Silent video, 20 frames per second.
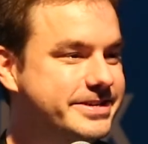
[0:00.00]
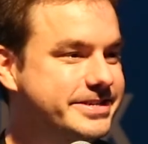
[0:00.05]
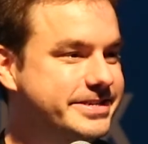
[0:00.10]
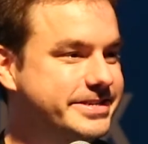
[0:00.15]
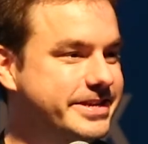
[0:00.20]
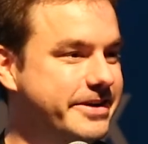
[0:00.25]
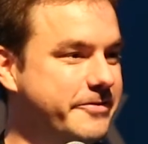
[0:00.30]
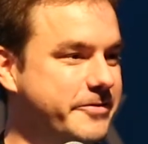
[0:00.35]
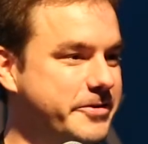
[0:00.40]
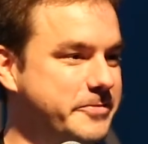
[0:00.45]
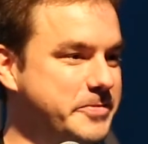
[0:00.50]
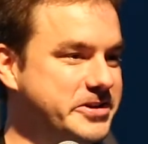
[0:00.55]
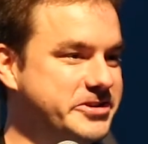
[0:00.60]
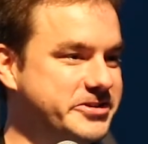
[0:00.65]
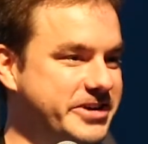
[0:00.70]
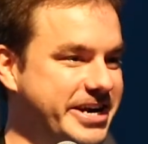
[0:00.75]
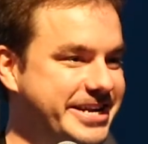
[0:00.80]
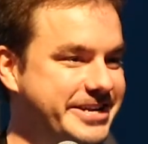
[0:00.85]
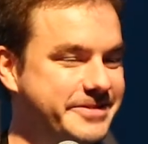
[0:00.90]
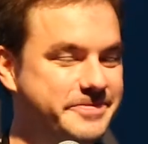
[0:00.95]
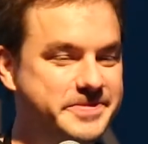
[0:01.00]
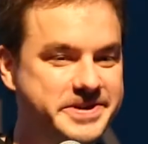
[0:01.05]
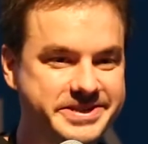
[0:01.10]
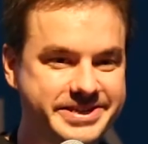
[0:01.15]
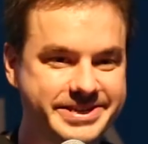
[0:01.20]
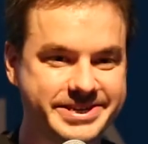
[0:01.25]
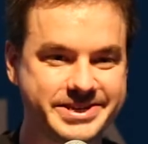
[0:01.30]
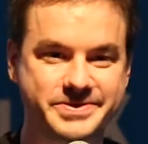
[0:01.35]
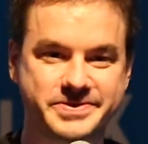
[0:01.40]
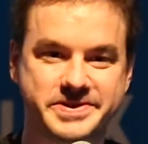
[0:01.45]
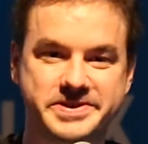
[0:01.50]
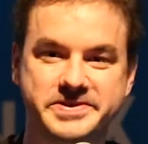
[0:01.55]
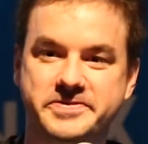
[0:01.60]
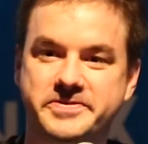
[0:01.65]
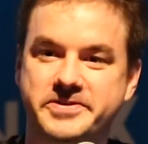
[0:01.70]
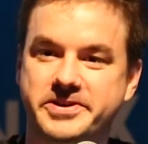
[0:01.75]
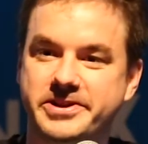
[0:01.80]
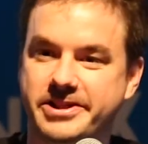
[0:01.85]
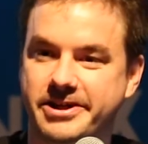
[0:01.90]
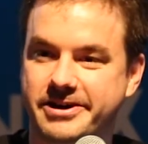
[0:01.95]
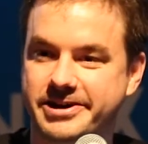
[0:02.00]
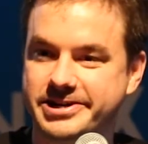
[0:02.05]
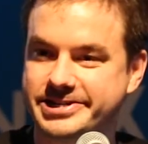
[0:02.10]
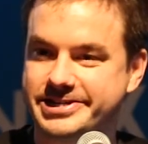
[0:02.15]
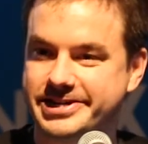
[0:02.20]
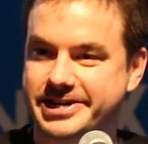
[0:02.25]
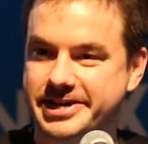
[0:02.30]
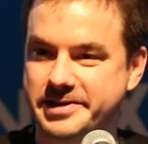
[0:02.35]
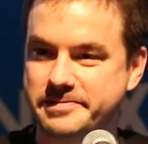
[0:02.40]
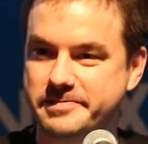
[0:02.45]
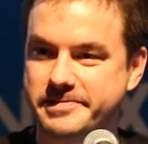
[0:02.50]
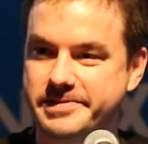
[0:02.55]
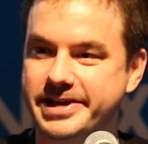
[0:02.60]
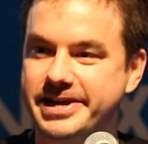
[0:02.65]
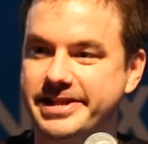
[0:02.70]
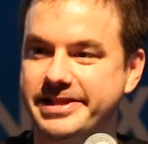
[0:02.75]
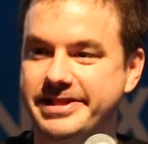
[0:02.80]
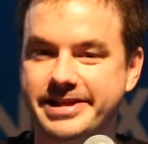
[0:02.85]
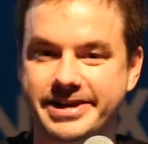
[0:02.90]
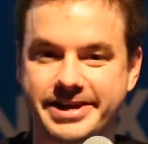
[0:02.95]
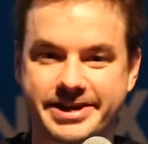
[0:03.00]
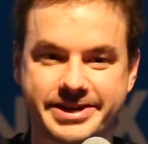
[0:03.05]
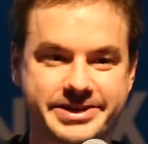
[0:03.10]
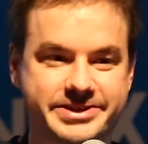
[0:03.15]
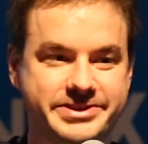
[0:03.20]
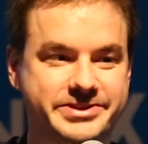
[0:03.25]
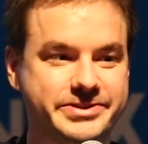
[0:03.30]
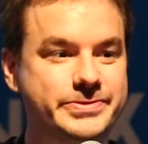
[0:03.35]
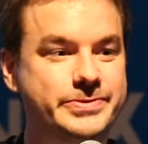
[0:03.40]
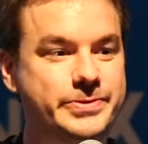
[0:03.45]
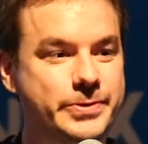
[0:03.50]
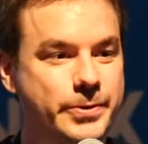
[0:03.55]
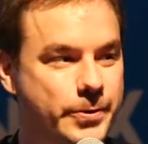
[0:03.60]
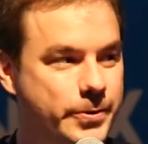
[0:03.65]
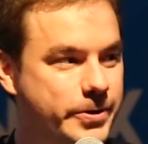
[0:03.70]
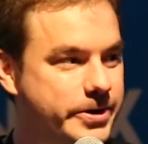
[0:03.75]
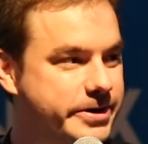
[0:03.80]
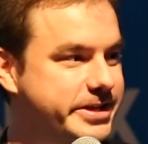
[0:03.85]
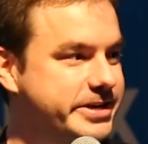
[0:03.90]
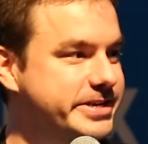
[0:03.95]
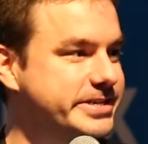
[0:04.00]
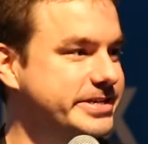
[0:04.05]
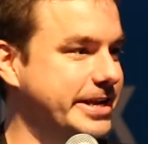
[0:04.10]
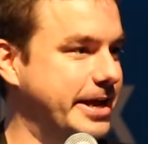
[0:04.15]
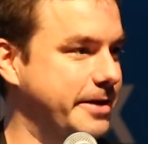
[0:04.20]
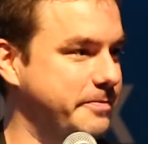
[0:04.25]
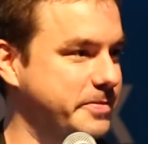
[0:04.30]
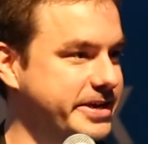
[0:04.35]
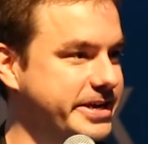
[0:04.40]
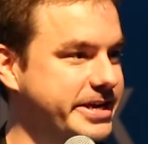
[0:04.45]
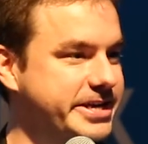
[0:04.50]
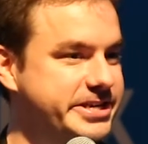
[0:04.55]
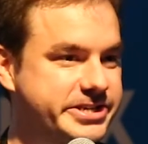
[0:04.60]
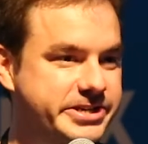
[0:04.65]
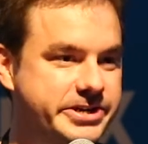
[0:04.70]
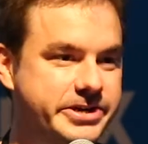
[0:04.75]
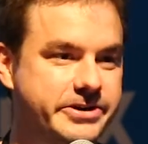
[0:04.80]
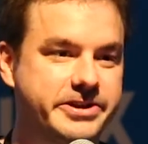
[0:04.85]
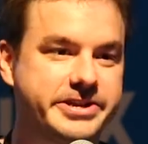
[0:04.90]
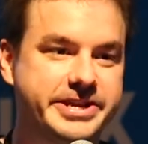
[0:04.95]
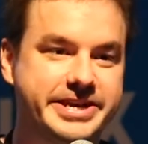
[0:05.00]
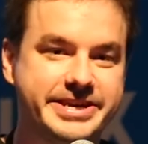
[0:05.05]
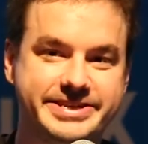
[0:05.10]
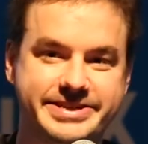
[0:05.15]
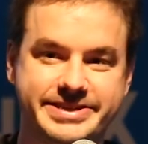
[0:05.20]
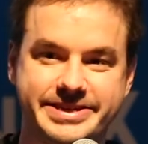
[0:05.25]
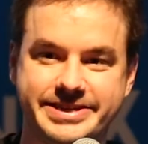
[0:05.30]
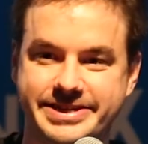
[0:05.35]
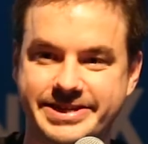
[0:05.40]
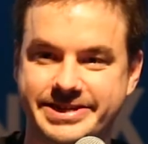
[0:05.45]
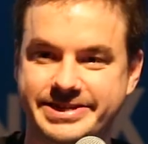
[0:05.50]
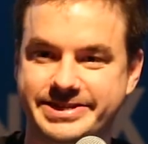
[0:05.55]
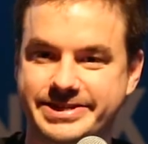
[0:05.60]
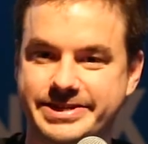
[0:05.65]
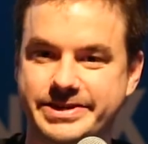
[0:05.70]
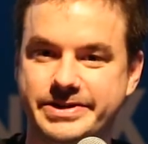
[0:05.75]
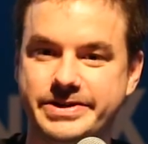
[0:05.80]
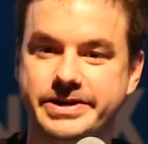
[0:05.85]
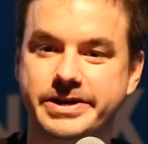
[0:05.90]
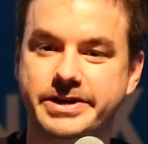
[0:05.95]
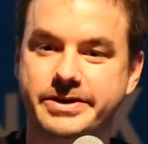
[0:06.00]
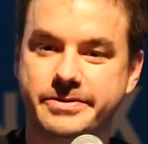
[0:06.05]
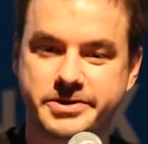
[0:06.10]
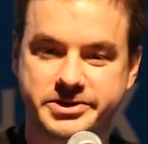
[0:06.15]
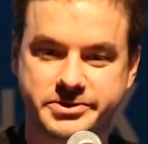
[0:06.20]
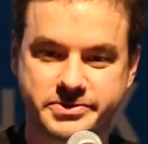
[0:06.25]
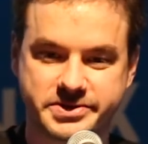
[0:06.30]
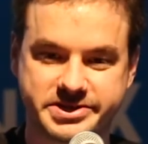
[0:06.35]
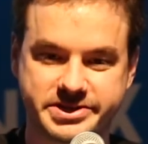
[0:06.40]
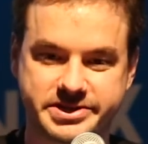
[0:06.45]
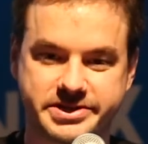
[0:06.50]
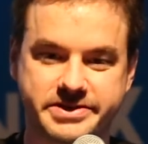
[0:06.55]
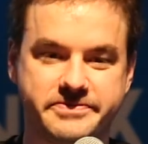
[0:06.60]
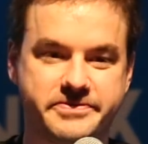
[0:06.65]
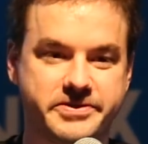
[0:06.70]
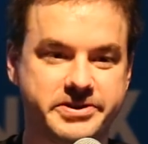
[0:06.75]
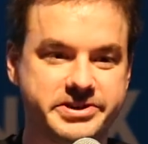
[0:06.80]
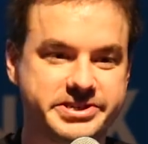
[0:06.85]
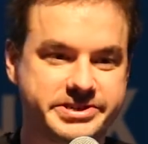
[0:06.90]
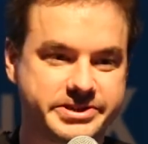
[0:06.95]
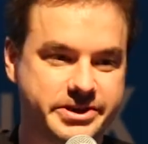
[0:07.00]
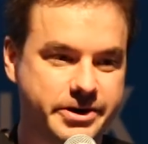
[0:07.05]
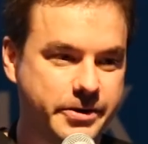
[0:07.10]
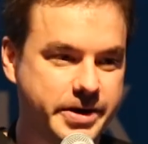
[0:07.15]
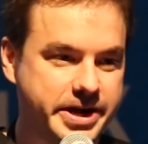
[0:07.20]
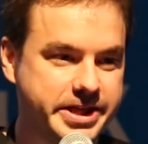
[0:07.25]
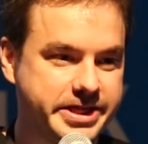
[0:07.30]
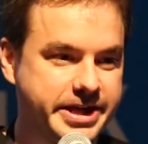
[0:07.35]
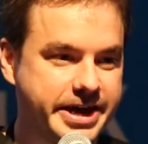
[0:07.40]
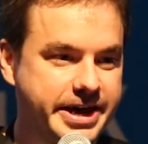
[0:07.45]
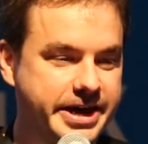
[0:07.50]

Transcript: So we've been trying to build this one for a long time. In the KAZOO core, there's an application called AC/DC, which was the first go at